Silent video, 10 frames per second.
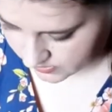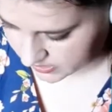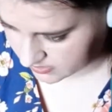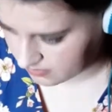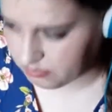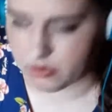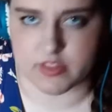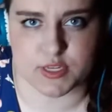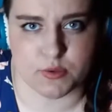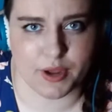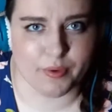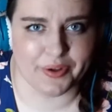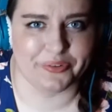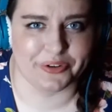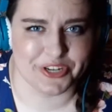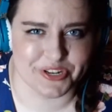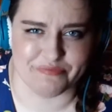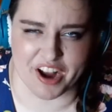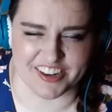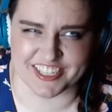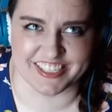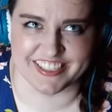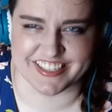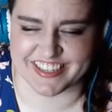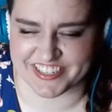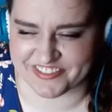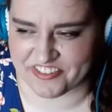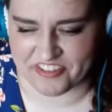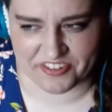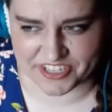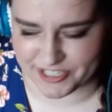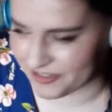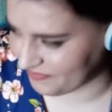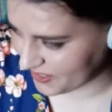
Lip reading: Faced Born This Way one, which is practically the size of a foundation